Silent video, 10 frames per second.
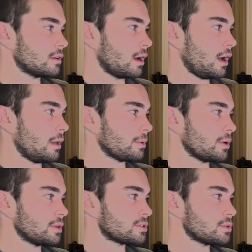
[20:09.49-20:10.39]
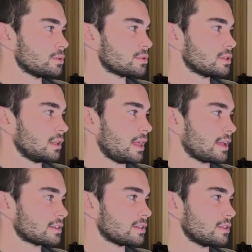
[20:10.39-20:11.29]
I'm going to
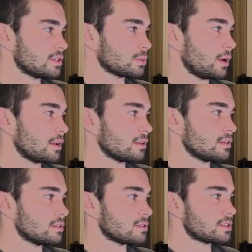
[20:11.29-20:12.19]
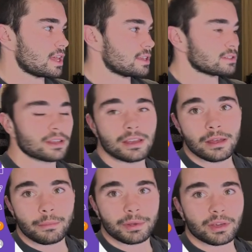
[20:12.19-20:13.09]
select this one to test,
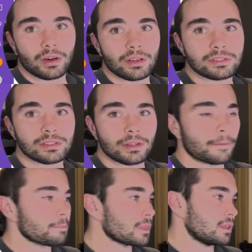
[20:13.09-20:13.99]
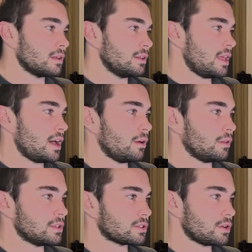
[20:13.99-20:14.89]
because now
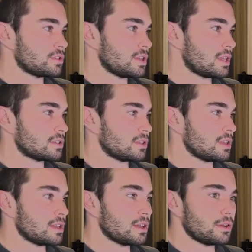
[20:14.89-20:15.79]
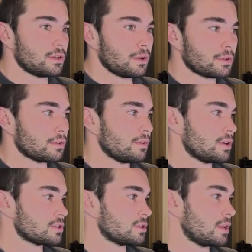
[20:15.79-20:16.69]
let's go test the no
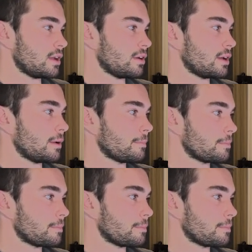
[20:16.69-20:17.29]
conversion area,